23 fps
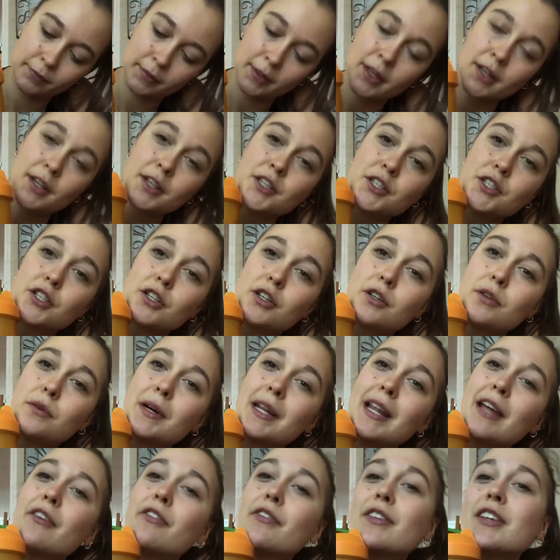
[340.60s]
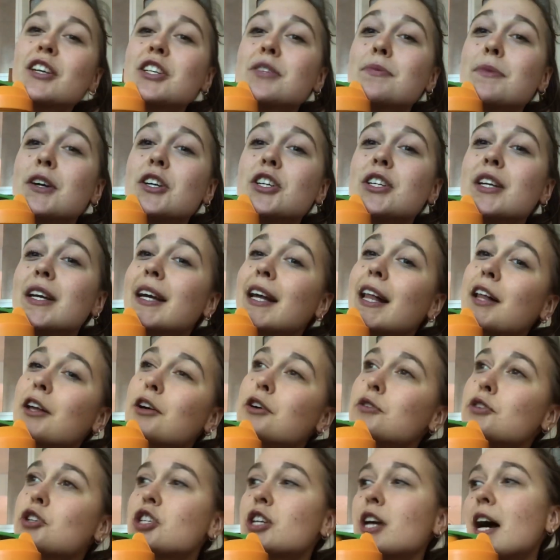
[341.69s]
So when I finish my shake, I'll go
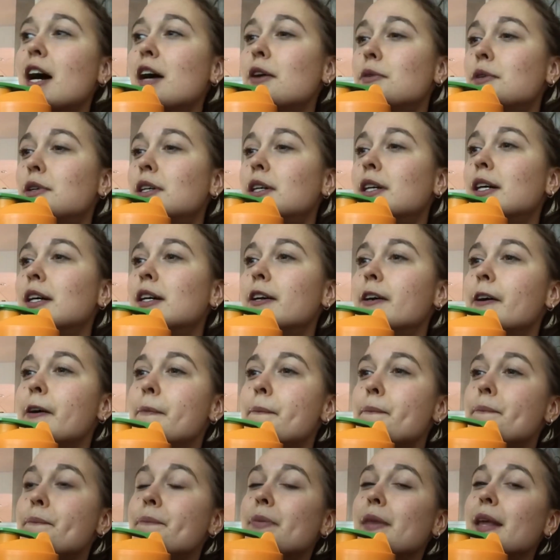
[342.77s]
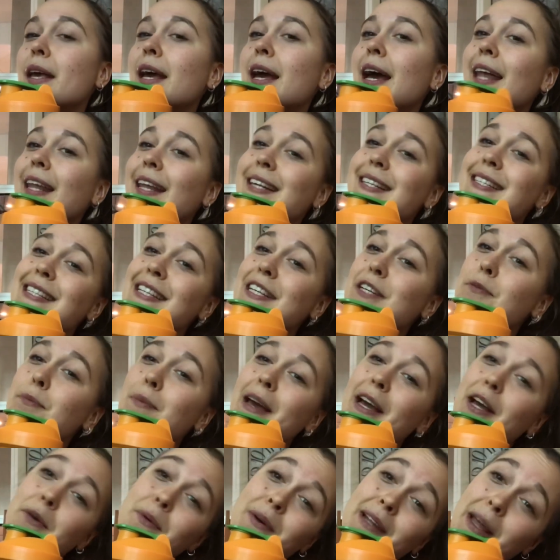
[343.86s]
shower and I'll see you back
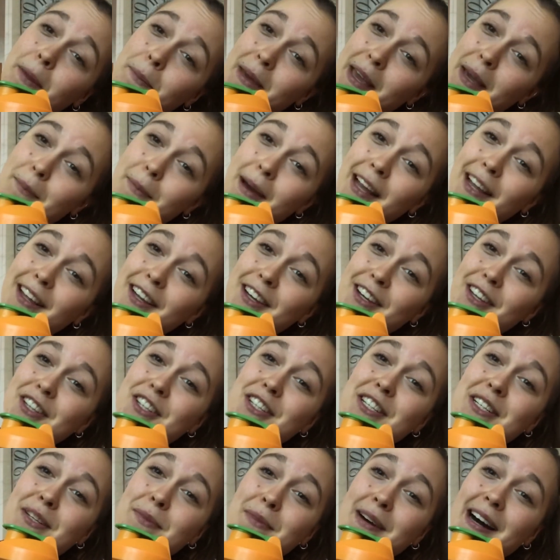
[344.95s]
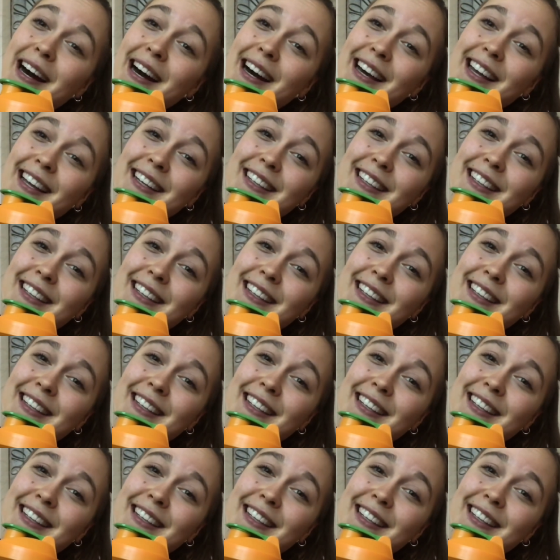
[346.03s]
when I make my lunch. Bye.